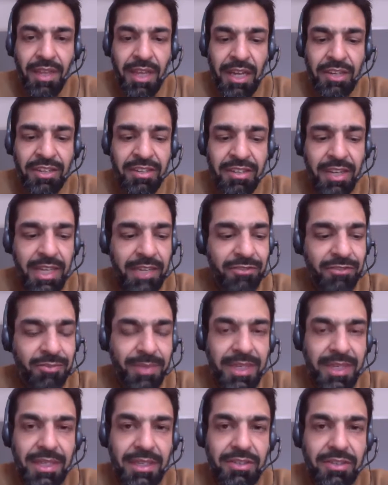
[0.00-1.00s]
It just leaves
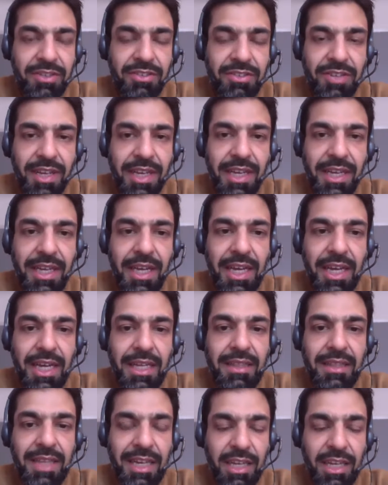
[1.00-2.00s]
me to say
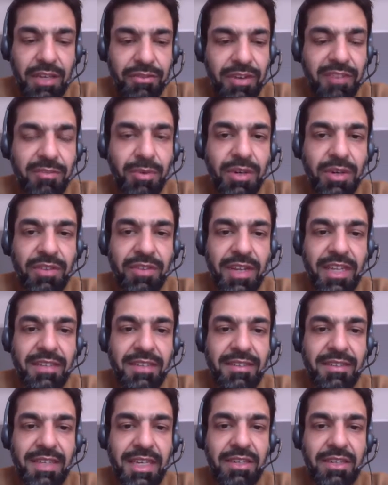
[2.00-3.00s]
thank you for everybody for
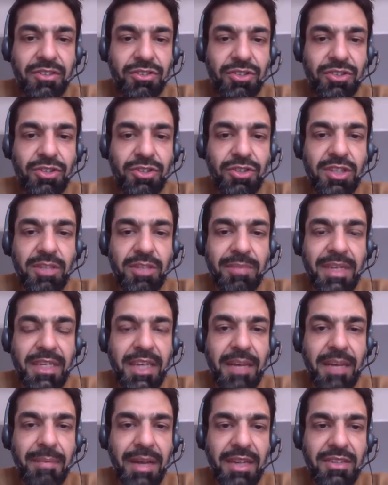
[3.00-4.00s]
listening to the
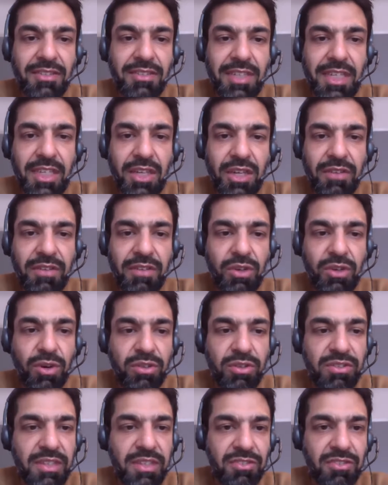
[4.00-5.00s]
Midday magazine over the
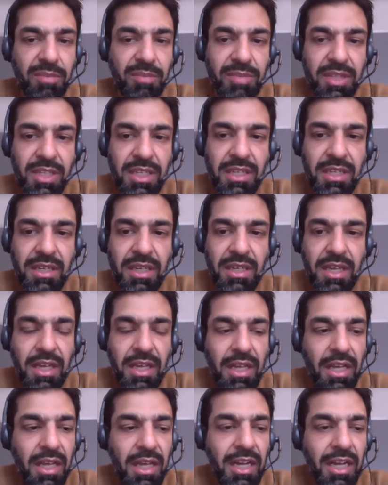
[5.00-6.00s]
course of this Ramadan.
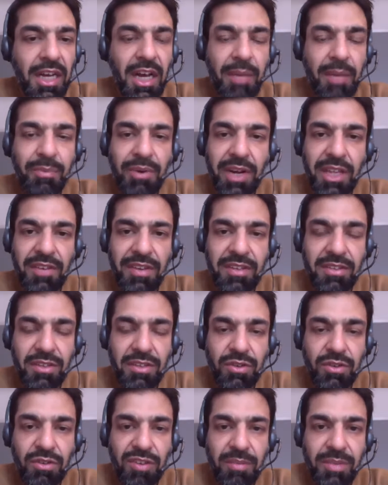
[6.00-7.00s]
I pray the rest
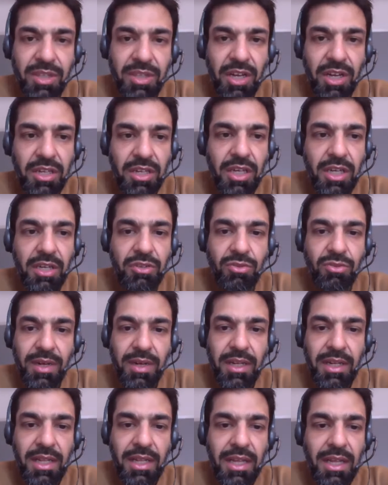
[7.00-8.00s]
of your Ramadan goes
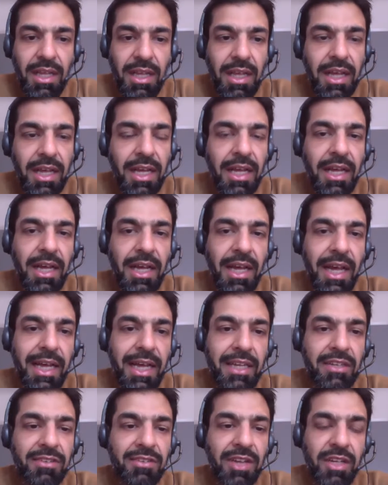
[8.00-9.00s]
well,
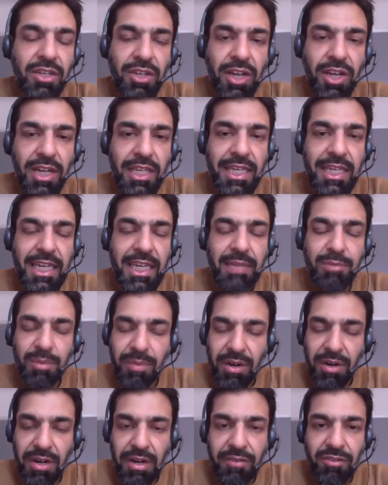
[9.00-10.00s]
and an early Eid
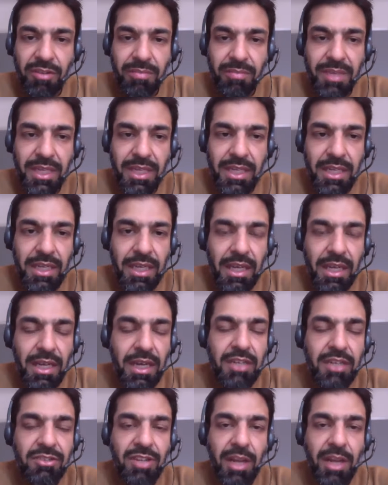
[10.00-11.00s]
Mubarak from me.
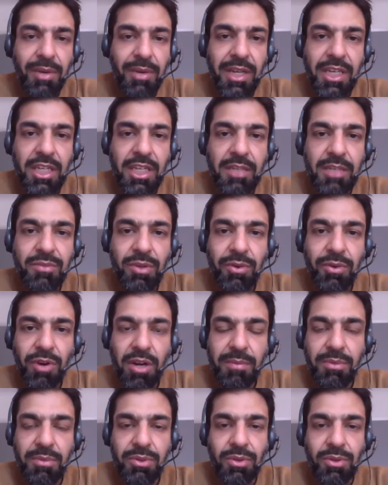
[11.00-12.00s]
Assalamu alaikum wa
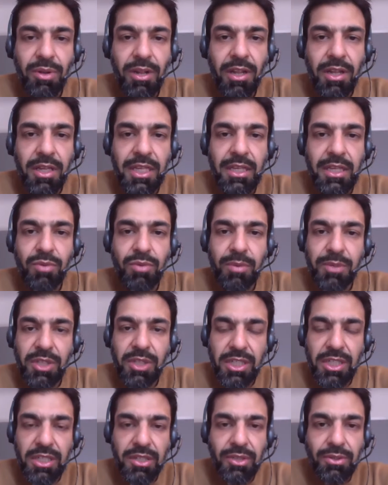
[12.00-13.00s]
rahmatullahi wa
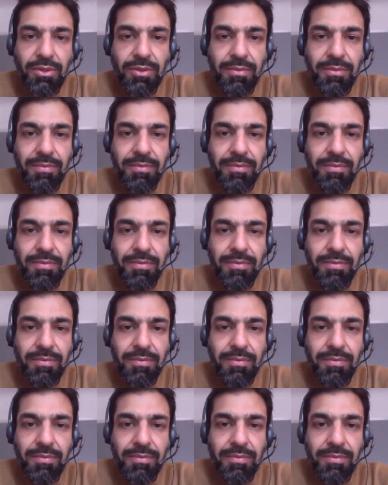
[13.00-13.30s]
barakatuh.